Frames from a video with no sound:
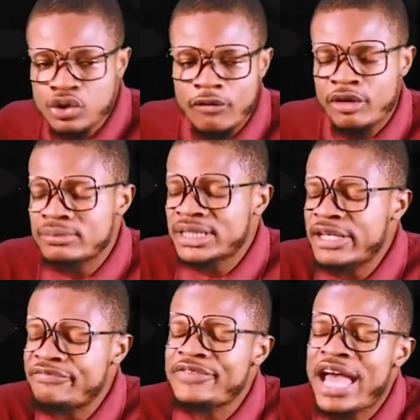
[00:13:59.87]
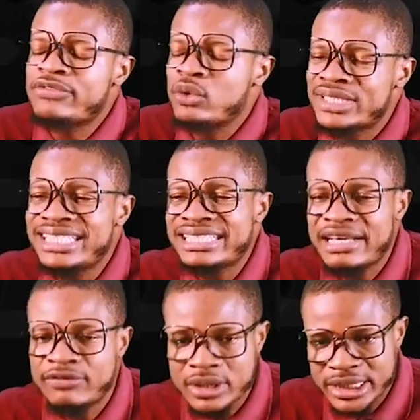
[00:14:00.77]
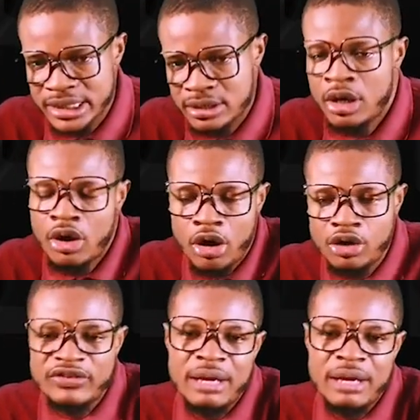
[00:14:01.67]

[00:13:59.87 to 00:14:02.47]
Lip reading: from C5 to C17, all of